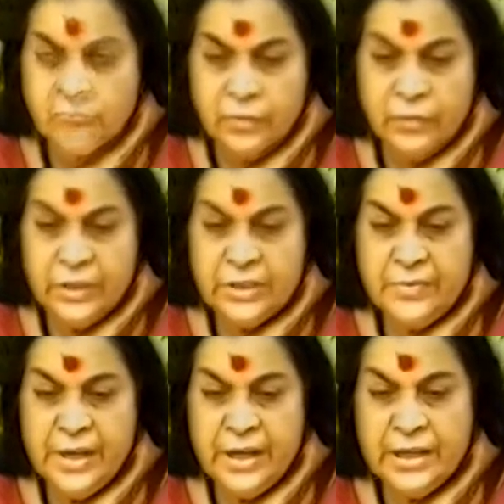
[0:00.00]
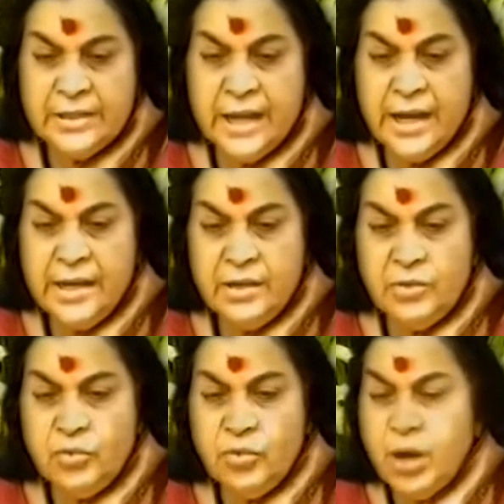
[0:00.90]
First we understand it
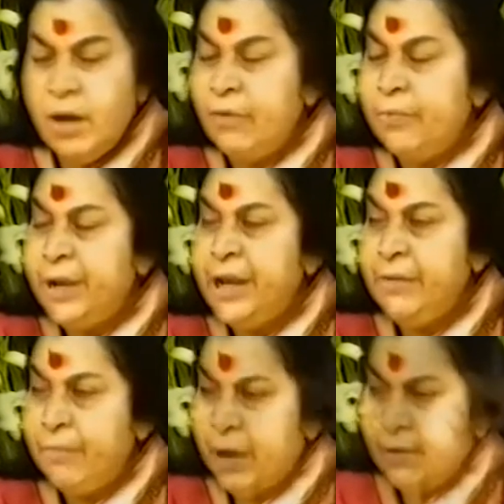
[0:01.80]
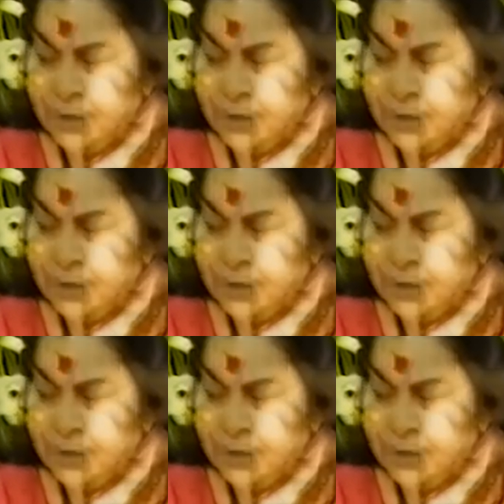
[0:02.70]
through our brain power.